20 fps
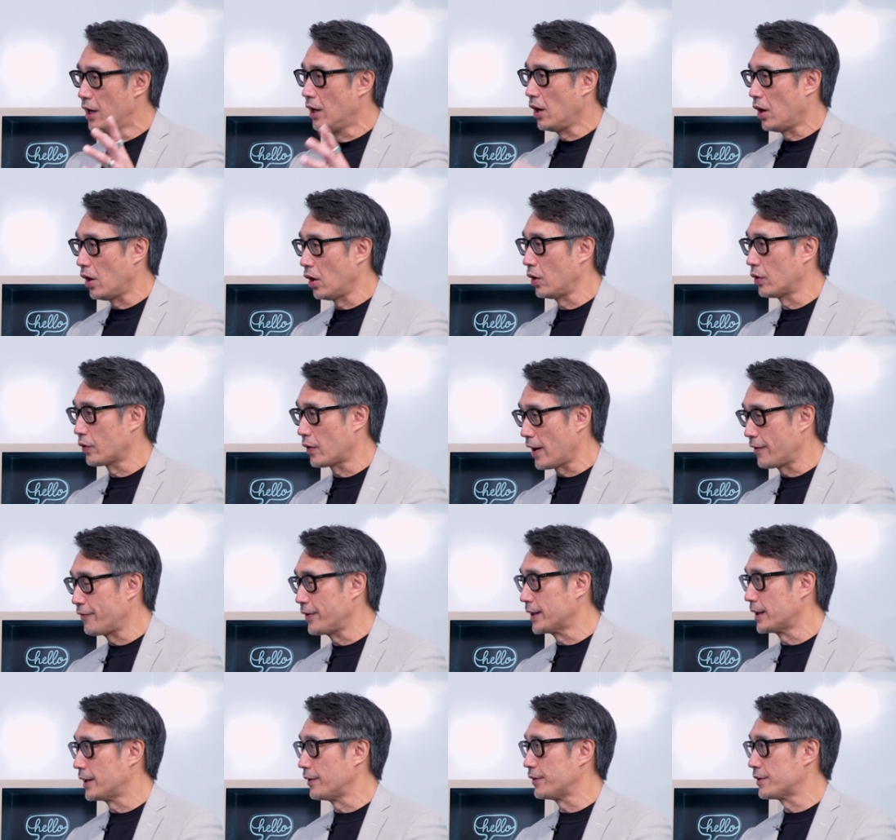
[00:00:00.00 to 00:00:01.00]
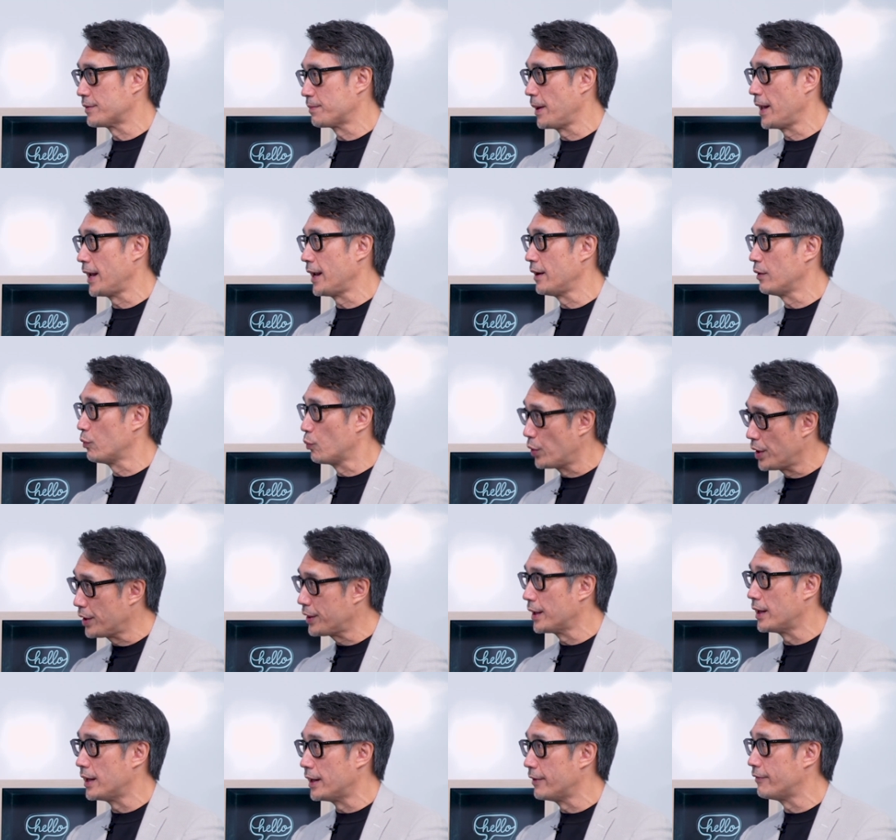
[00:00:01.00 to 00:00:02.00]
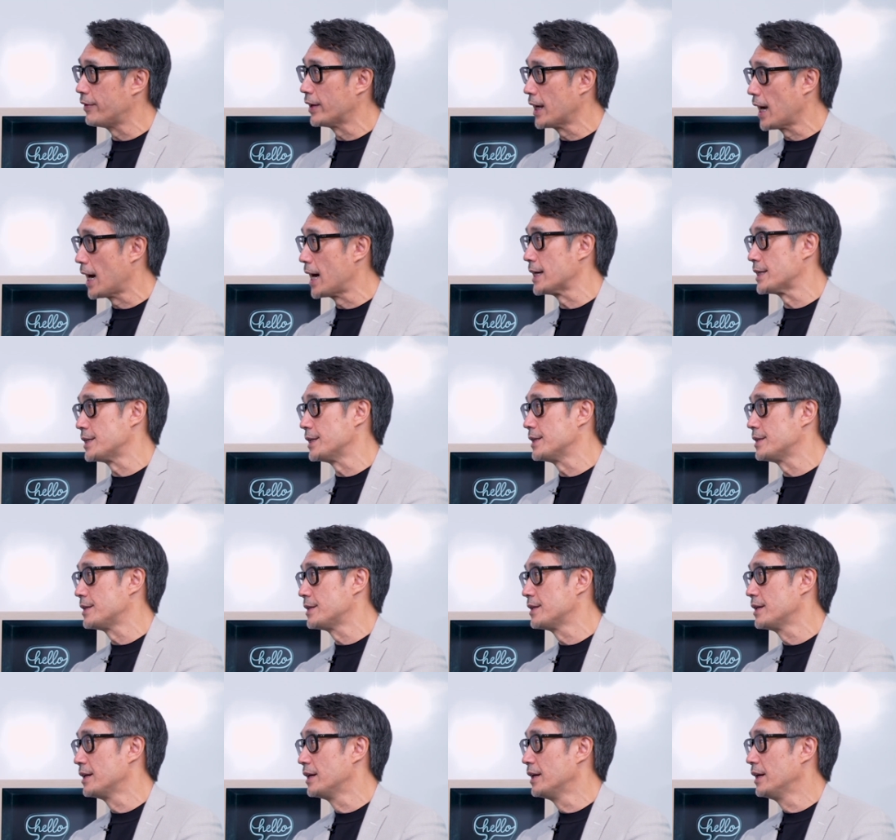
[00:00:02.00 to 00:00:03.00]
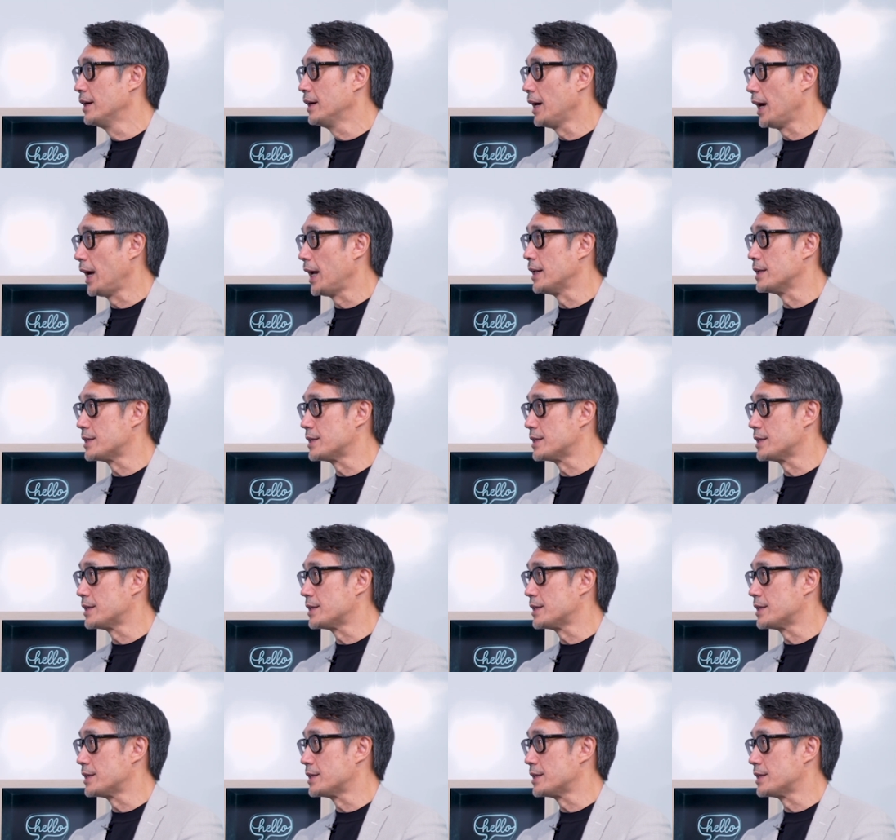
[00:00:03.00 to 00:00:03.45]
holographic display with a living artist and yeah.